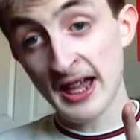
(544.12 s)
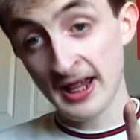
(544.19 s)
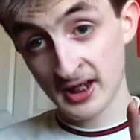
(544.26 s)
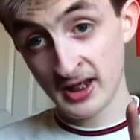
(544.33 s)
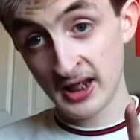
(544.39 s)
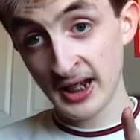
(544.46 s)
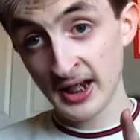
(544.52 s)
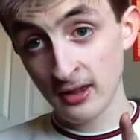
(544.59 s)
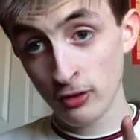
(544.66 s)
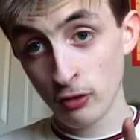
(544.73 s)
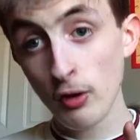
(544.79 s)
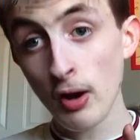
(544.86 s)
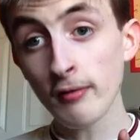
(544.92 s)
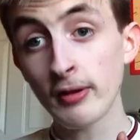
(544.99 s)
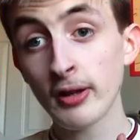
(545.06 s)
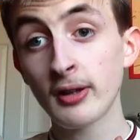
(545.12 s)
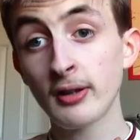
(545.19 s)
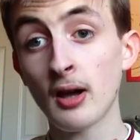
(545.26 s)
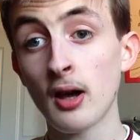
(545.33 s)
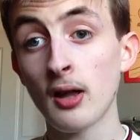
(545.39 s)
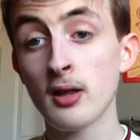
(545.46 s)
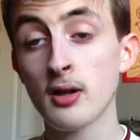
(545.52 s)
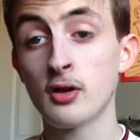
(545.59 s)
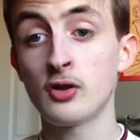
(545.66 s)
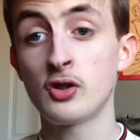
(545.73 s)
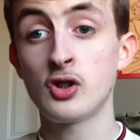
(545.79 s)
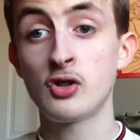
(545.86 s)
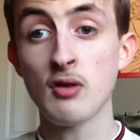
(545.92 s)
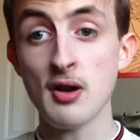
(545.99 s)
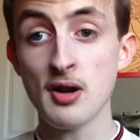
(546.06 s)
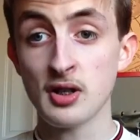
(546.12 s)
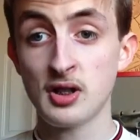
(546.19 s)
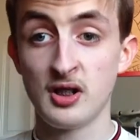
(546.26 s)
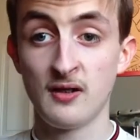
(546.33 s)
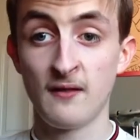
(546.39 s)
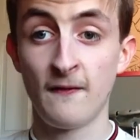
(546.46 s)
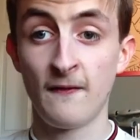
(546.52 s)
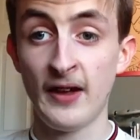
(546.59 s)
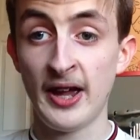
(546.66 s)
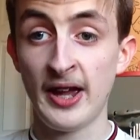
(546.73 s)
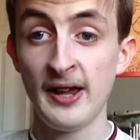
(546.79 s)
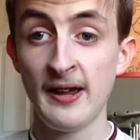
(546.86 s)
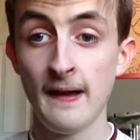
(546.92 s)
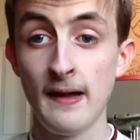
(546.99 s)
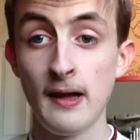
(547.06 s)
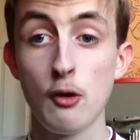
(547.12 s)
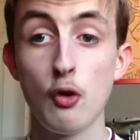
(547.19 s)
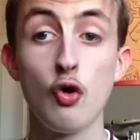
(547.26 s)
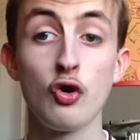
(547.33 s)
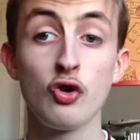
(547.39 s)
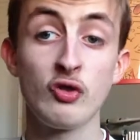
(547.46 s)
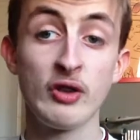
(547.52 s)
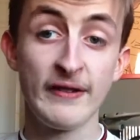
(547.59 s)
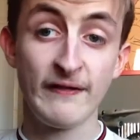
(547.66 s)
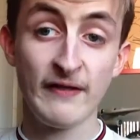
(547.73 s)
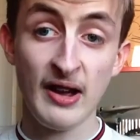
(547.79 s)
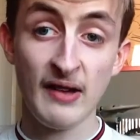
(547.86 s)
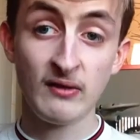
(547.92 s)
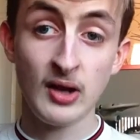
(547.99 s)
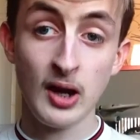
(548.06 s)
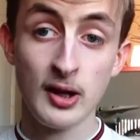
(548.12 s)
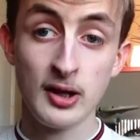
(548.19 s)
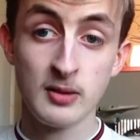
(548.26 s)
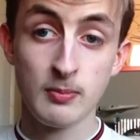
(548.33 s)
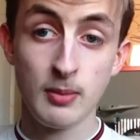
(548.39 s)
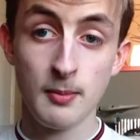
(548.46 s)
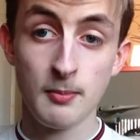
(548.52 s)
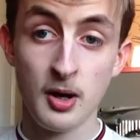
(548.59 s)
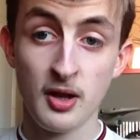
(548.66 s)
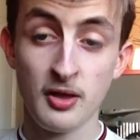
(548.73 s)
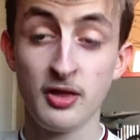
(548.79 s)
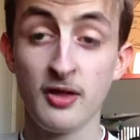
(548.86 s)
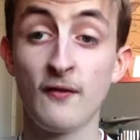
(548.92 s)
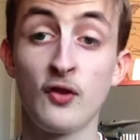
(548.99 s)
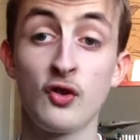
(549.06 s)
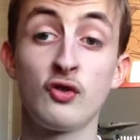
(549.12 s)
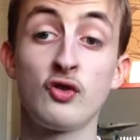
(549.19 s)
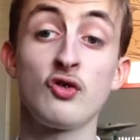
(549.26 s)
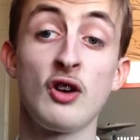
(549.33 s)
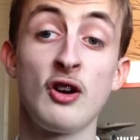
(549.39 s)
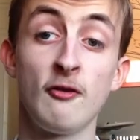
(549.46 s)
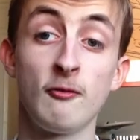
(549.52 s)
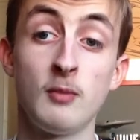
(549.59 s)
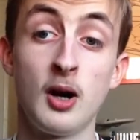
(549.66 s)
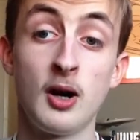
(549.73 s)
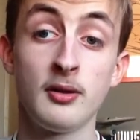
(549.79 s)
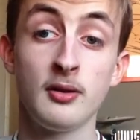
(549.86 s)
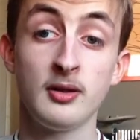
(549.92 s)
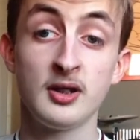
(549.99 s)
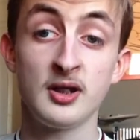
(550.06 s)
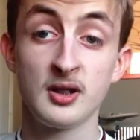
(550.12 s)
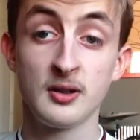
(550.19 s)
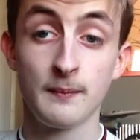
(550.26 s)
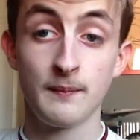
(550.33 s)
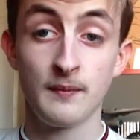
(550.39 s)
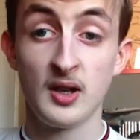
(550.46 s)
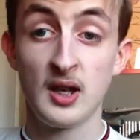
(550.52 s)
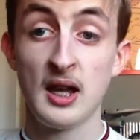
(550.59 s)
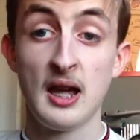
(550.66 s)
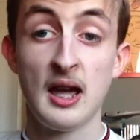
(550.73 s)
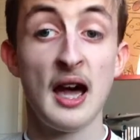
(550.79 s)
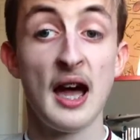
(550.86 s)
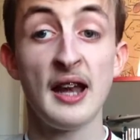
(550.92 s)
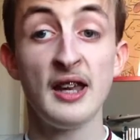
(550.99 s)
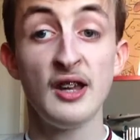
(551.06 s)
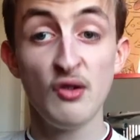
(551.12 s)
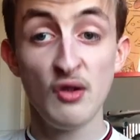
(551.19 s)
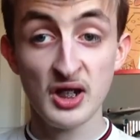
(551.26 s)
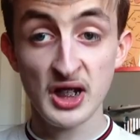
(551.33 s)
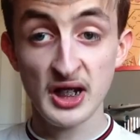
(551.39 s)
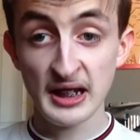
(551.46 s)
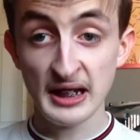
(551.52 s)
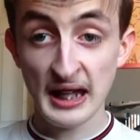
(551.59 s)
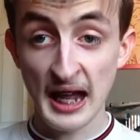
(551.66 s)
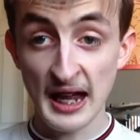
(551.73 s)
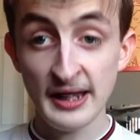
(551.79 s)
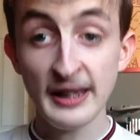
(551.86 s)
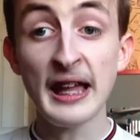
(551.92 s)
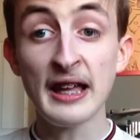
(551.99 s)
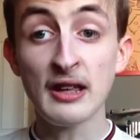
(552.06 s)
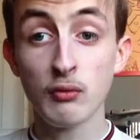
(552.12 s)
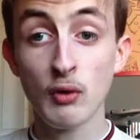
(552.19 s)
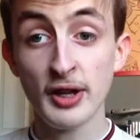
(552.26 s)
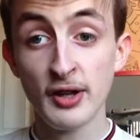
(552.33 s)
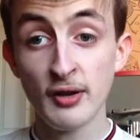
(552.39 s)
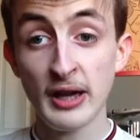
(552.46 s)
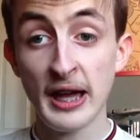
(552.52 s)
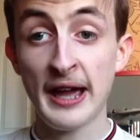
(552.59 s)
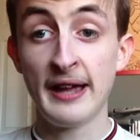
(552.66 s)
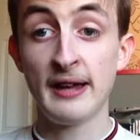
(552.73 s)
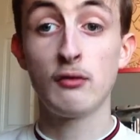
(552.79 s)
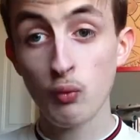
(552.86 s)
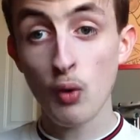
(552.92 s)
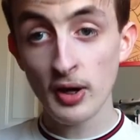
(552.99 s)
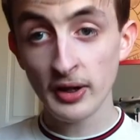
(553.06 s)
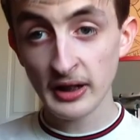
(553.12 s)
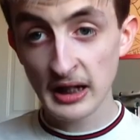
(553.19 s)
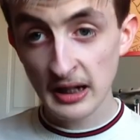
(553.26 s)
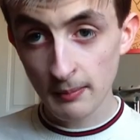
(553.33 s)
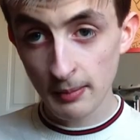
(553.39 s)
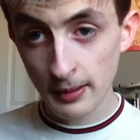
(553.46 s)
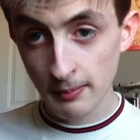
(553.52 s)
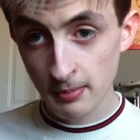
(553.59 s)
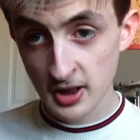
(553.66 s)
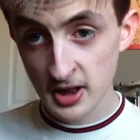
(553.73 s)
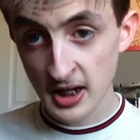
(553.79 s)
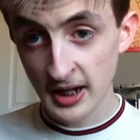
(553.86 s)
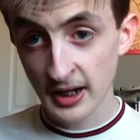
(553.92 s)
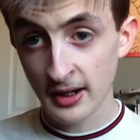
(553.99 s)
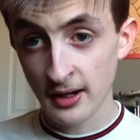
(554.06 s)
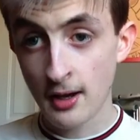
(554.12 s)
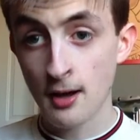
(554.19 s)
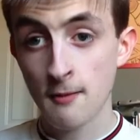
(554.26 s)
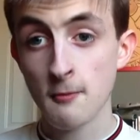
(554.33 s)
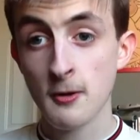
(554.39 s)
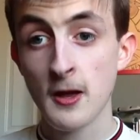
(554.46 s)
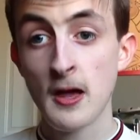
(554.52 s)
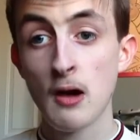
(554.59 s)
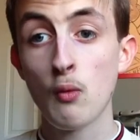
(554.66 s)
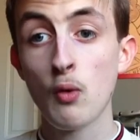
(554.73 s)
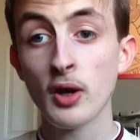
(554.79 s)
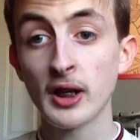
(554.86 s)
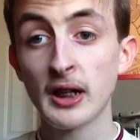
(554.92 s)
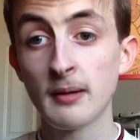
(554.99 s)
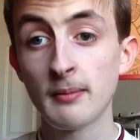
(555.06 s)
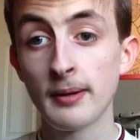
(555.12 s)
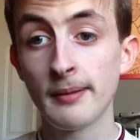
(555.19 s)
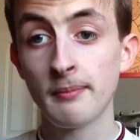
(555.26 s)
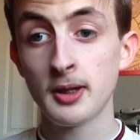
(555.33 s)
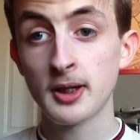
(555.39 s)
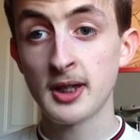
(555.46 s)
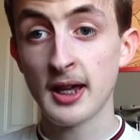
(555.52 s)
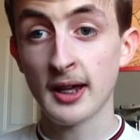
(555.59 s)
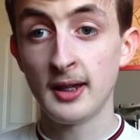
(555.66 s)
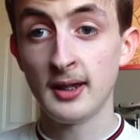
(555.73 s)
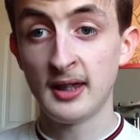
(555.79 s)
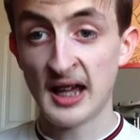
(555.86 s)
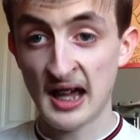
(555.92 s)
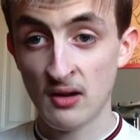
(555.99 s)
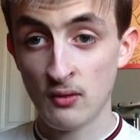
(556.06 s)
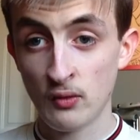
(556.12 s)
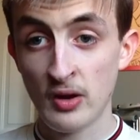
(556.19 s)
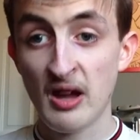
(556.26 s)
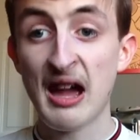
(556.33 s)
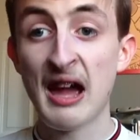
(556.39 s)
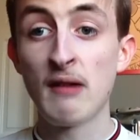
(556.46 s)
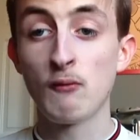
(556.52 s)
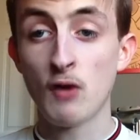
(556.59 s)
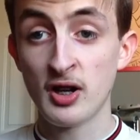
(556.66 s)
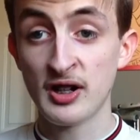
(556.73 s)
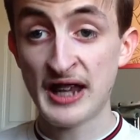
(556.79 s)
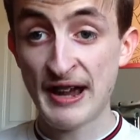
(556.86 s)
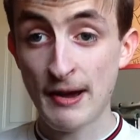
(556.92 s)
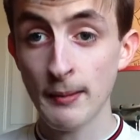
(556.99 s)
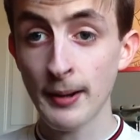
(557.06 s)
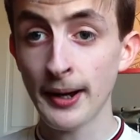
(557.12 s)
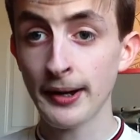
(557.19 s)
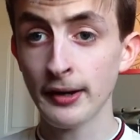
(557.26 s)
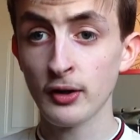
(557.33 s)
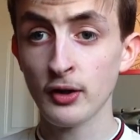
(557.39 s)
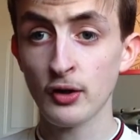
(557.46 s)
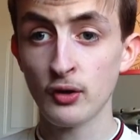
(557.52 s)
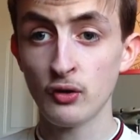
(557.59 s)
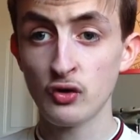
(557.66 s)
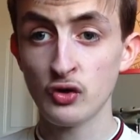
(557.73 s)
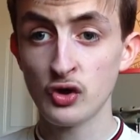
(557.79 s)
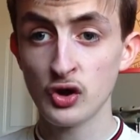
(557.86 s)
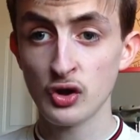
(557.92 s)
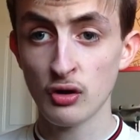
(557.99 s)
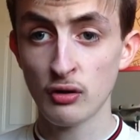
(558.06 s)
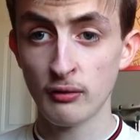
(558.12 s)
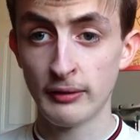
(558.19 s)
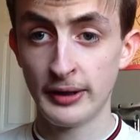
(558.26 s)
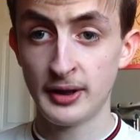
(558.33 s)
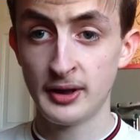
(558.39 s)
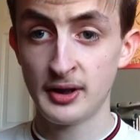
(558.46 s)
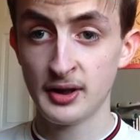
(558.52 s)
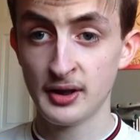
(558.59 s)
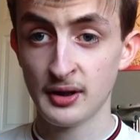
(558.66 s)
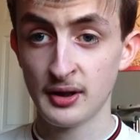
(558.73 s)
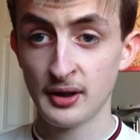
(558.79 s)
is the $300 construction fee, or $25 per month for 12 months. And that's what you get: 1 gigabit per second up, 1 gigabit per second down, and 1 terabyte of Google storage.